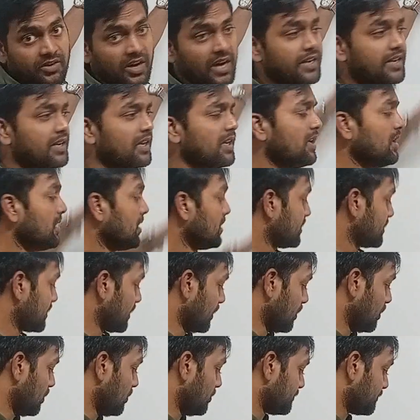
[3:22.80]
right?
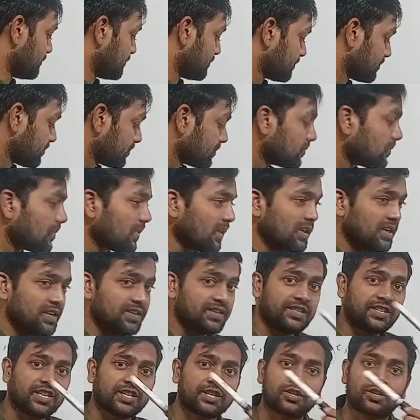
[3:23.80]
So
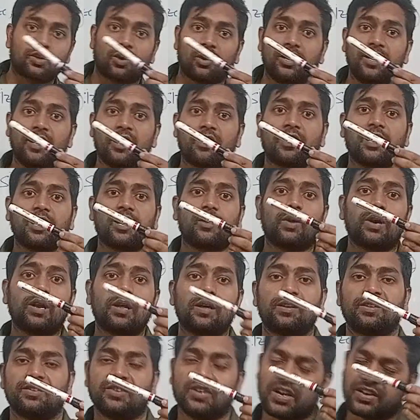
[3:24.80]
is it a solid or
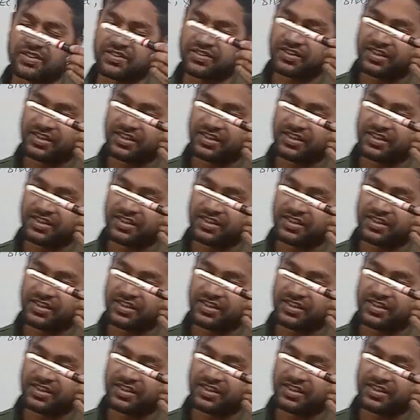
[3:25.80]
liquid? Yes,